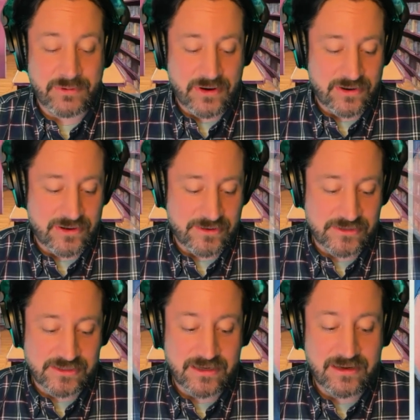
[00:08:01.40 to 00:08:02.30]

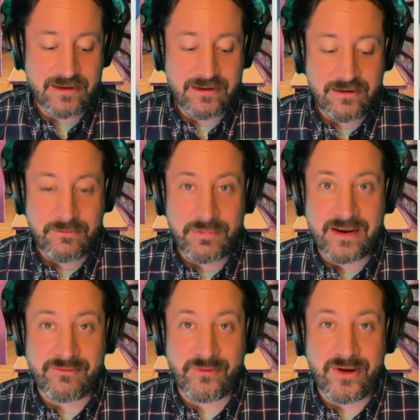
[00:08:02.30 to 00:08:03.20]
Parker's
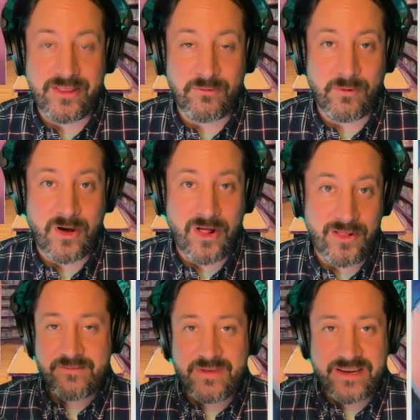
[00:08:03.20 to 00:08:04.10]
Pink Floyd The Wall.
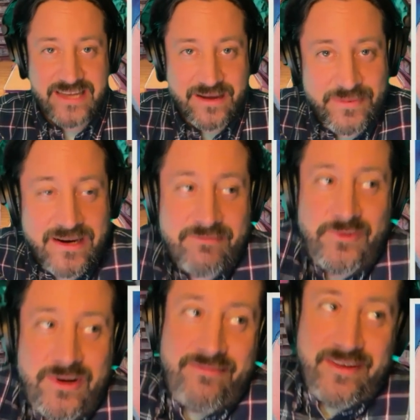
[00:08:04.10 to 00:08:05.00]
Big time Pink
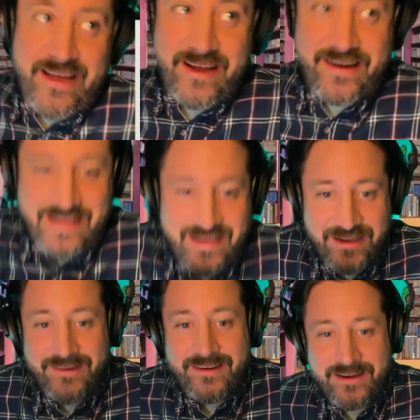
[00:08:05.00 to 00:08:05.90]
Floyd fan.
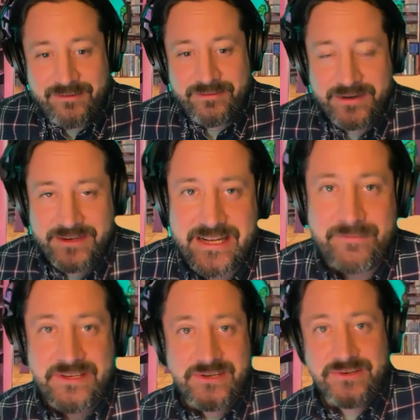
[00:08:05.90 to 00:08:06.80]
And there's
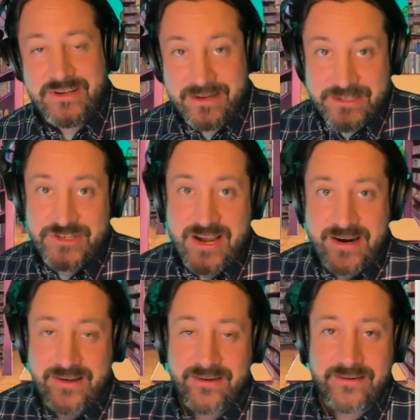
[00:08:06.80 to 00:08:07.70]
episodes on this
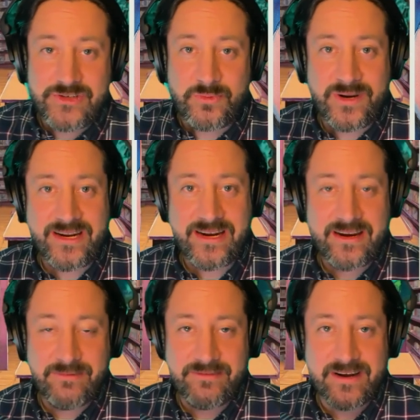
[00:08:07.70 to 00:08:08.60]
channel, Joe
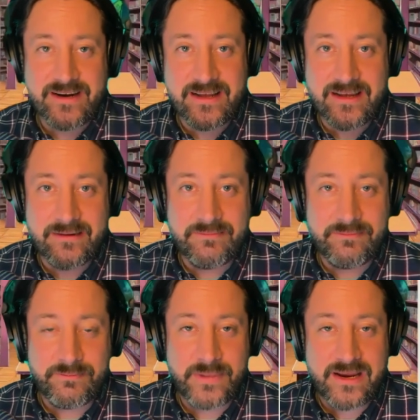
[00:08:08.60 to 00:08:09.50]
Opinionated. We've done
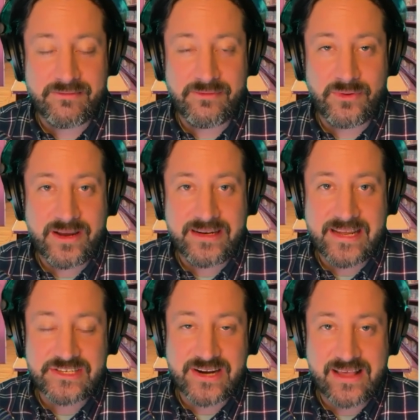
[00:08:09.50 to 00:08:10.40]
Pink Floyd
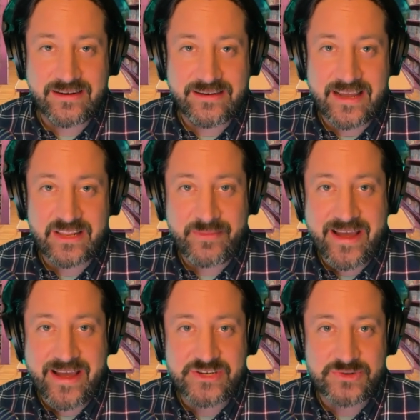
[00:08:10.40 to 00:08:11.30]
Desert Island
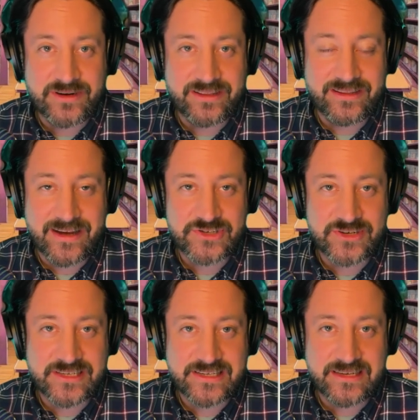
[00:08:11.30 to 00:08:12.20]
Deathmatch with
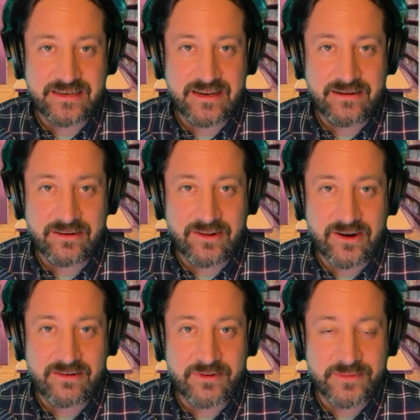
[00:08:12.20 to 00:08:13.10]
Tristan
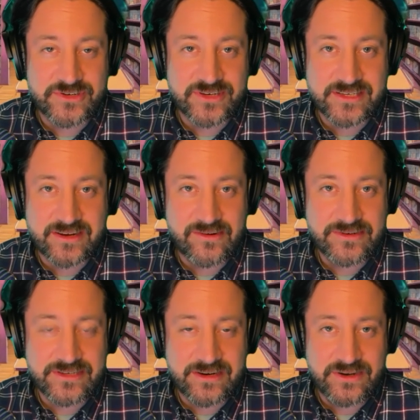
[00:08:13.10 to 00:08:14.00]
Clark from the
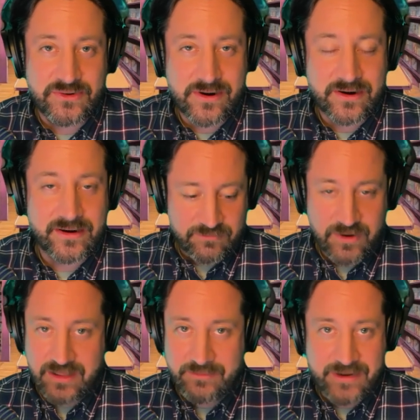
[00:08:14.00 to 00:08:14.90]
Tristones in New York.
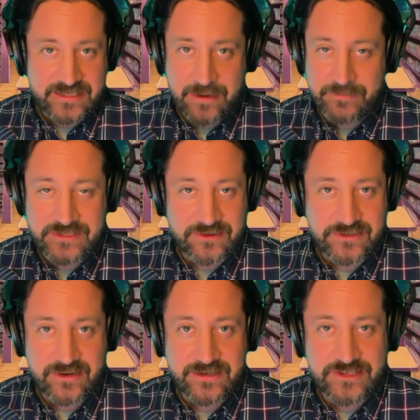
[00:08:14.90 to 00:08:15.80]
One of the best episodes
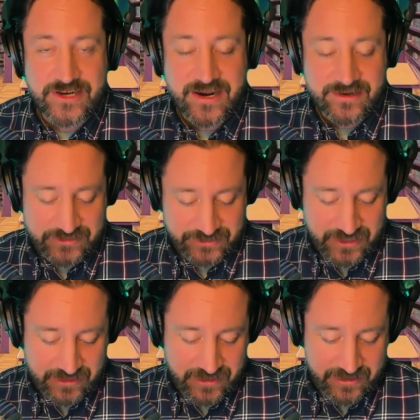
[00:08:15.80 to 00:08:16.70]
on this channel, so
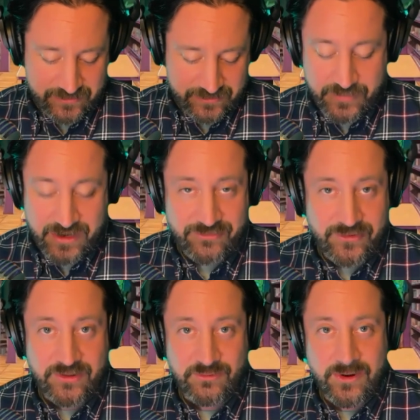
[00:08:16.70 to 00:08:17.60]
check that out. Pink
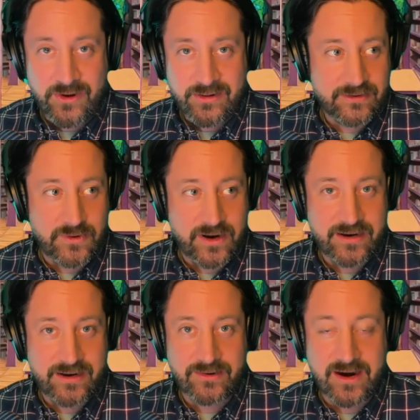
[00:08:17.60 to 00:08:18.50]
Floyd The Wall, quite
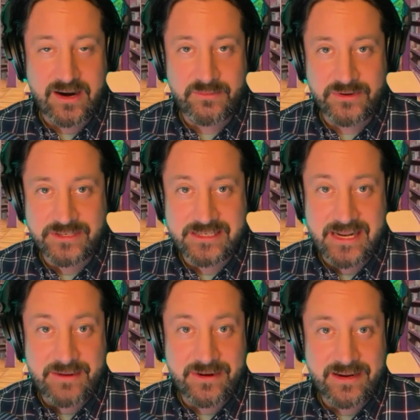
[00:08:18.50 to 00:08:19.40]
an incredible
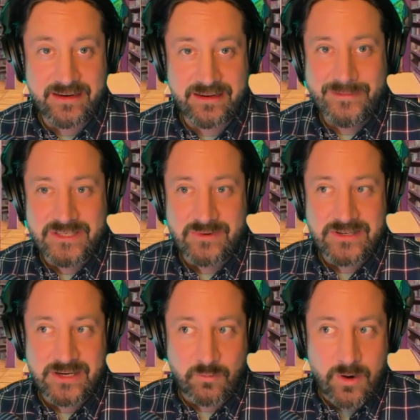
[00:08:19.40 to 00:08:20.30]
statement. As far as
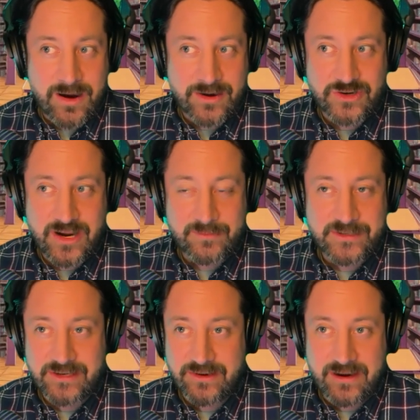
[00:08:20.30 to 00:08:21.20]
like rock
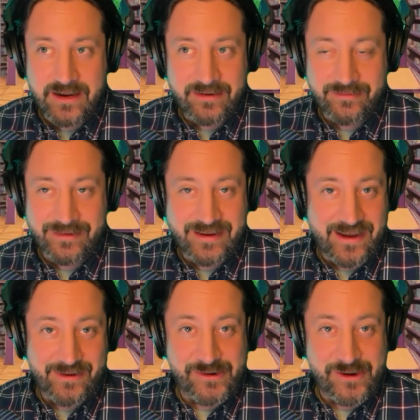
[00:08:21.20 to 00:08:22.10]
dramas go, I
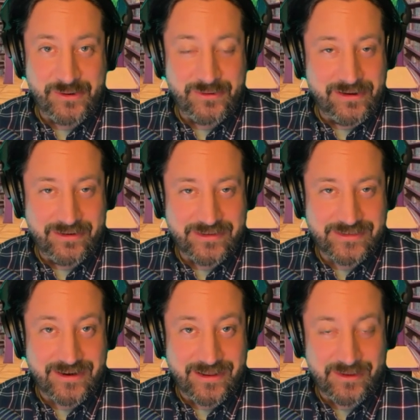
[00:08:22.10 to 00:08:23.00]
don't know. Is
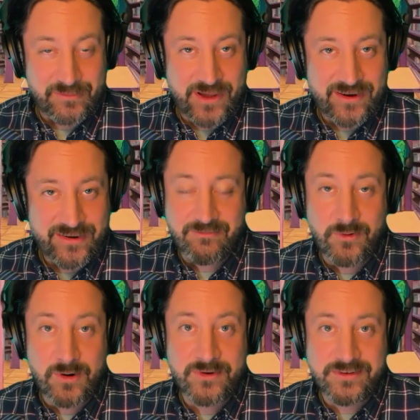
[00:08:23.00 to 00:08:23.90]
there anything better?
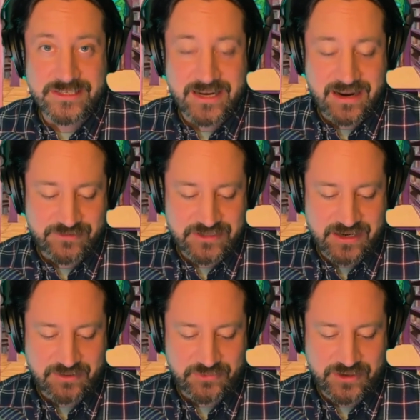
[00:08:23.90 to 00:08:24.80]
Four movies tied for
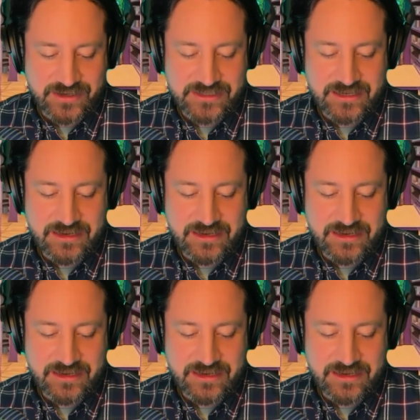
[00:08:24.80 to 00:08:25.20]
second place.